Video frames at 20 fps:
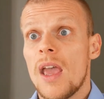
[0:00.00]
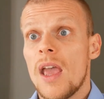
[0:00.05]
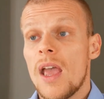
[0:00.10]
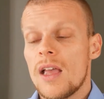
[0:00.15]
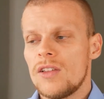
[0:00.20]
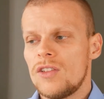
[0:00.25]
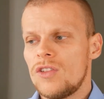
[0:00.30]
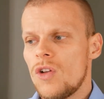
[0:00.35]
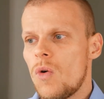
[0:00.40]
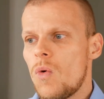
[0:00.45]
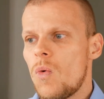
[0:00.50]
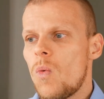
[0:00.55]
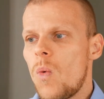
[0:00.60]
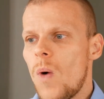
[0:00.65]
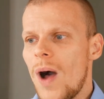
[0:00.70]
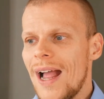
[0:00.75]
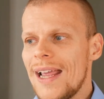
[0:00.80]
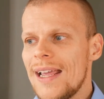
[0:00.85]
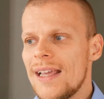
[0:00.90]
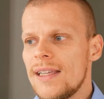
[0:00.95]
So,
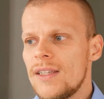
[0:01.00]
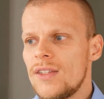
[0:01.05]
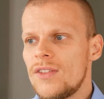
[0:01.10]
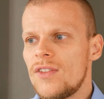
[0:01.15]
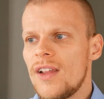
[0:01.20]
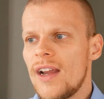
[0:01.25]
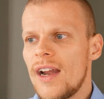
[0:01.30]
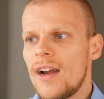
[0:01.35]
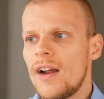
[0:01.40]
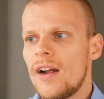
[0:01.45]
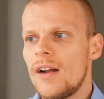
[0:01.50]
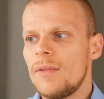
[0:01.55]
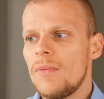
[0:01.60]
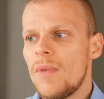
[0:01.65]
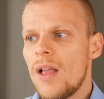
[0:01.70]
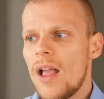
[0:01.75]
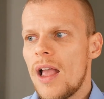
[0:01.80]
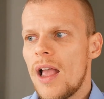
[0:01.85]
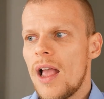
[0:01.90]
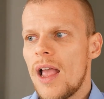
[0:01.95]
why is there
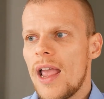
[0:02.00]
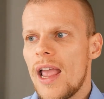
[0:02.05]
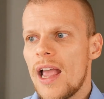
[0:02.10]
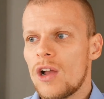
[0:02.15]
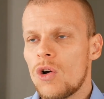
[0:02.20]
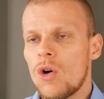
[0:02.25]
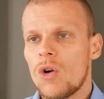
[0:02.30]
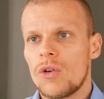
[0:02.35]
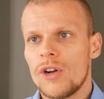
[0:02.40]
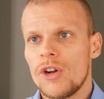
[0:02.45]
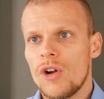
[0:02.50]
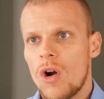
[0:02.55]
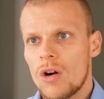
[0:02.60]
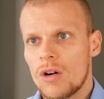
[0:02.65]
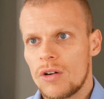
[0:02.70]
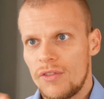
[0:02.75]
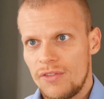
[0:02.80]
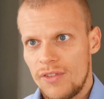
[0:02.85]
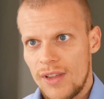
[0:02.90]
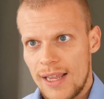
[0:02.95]
a
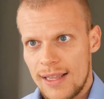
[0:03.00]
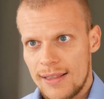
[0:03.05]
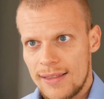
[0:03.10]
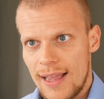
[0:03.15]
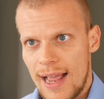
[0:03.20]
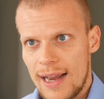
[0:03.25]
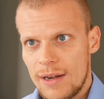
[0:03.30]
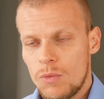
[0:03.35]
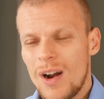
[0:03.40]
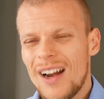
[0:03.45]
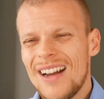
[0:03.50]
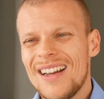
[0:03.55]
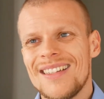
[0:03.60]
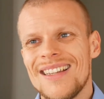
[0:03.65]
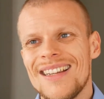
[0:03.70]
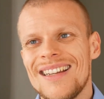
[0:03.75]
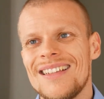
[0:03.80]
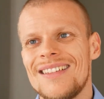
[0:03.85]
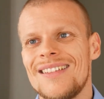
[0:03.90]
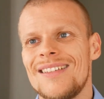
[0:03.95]
choreography in that? Why is
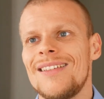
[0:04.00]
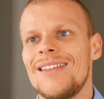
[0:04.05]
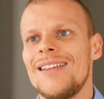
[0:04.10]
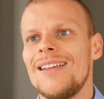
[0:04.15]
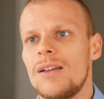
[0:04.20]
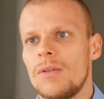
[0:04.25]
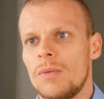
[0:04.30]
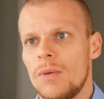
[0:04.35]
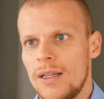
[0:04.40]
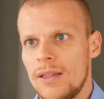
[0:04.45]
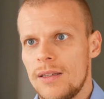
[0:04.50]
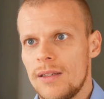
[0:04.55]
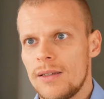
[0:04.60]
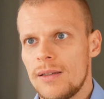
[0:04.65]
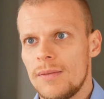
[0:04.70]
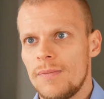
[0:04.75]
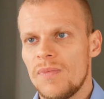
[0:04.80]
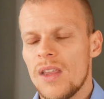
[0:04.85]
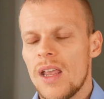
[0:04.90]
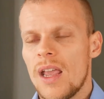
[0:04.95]
it a sequence?
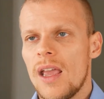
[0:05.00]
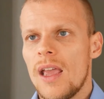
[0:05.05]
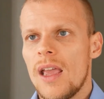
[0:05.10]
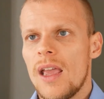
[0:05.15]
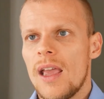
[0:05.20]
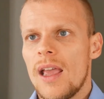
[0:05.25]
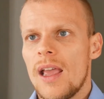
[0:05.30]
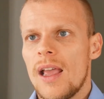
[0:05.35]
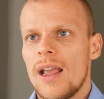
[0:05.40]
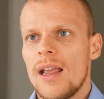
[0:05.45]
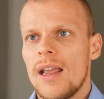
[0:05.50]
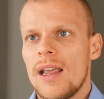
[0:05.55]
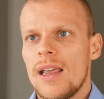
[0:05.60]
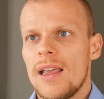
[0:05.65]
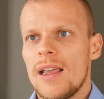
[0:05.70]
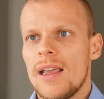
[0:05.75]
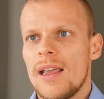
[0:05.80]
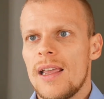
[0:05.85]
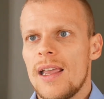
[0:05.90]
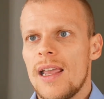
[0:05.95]

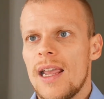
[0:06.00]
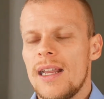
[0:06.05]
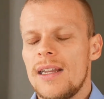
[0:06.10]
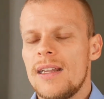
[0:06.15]
it